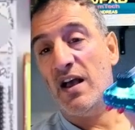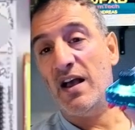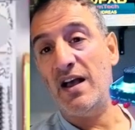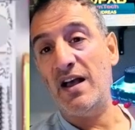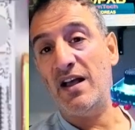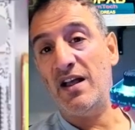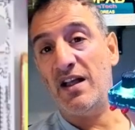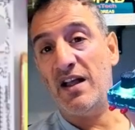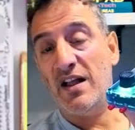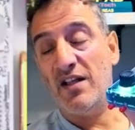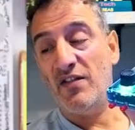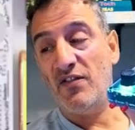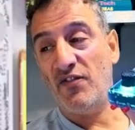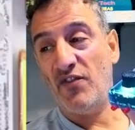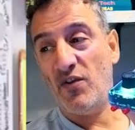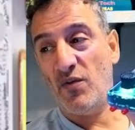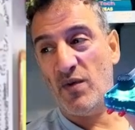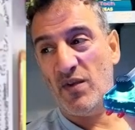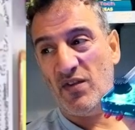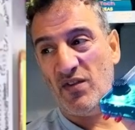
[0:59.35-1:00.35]
Uh, and
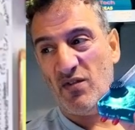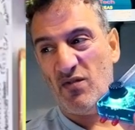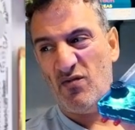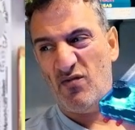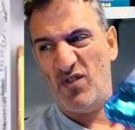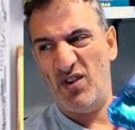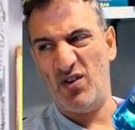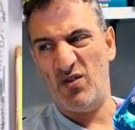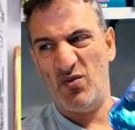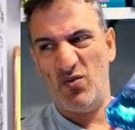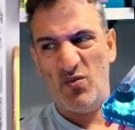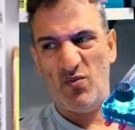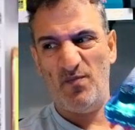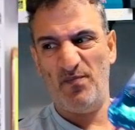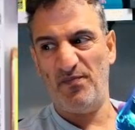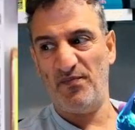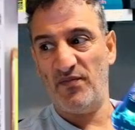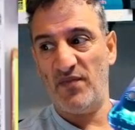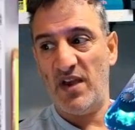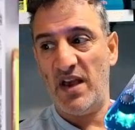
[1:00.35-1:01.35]
so it's a real
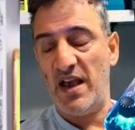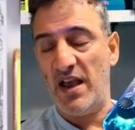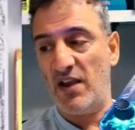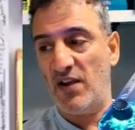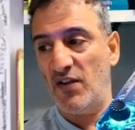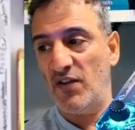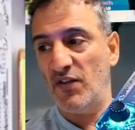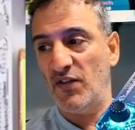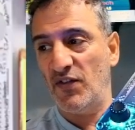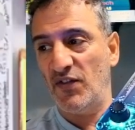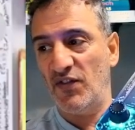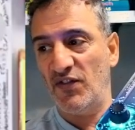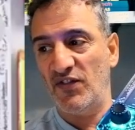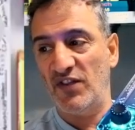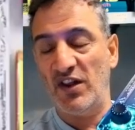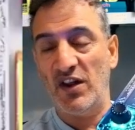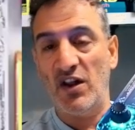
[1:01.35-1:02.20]
hacker's